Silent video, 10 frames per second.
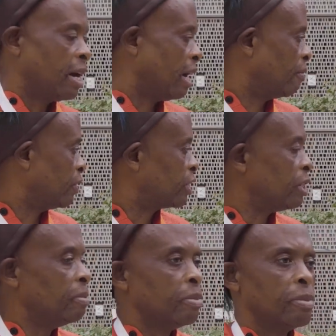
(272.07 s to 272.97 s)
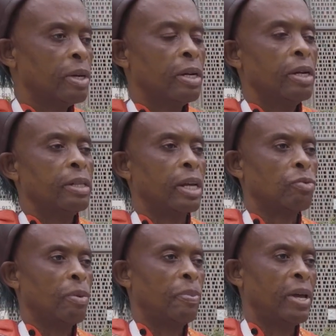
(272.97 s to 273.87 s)
I have a team
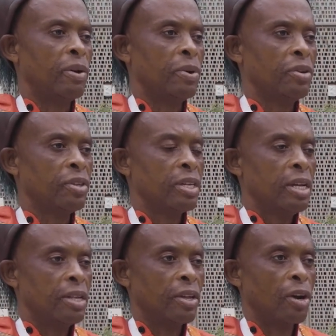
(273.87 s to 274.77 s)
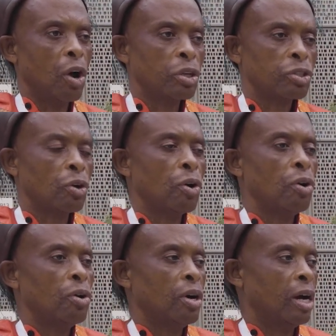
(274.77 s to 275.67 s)
that we play with. and
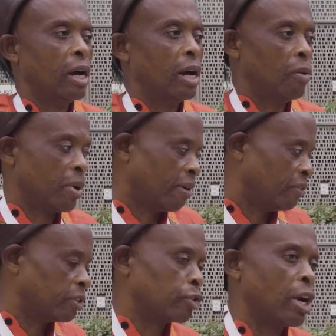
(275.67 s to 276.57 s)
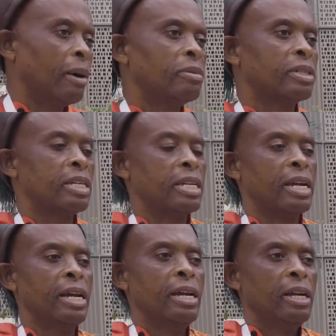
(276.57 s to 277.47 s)
also, uh, we have the drums
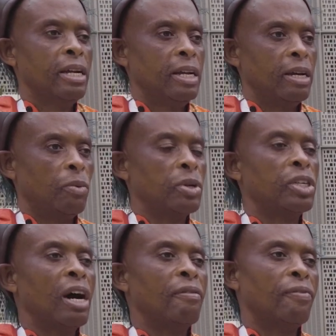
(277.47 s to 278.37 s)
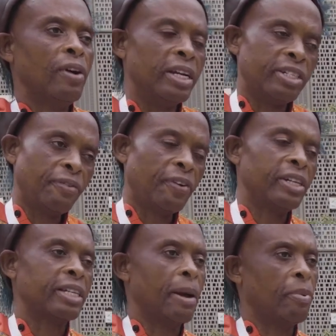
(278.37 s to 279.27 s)
here uh, which have a
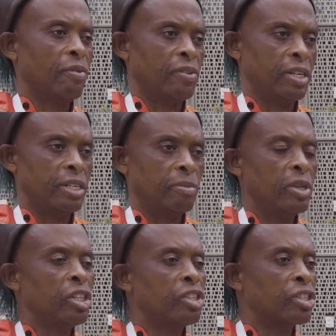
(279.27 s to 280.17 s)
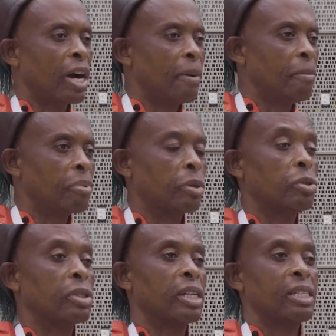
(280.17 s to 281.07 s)
different type of rhythm. Each drum
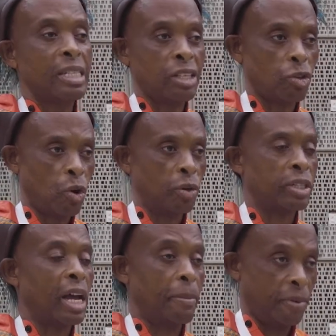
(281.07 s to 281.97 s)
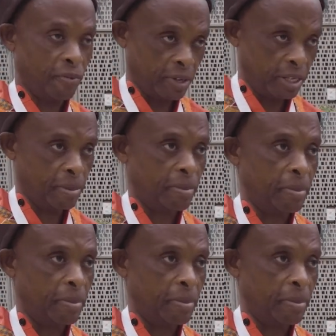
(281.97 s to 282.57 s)
produces its own type of rhythm.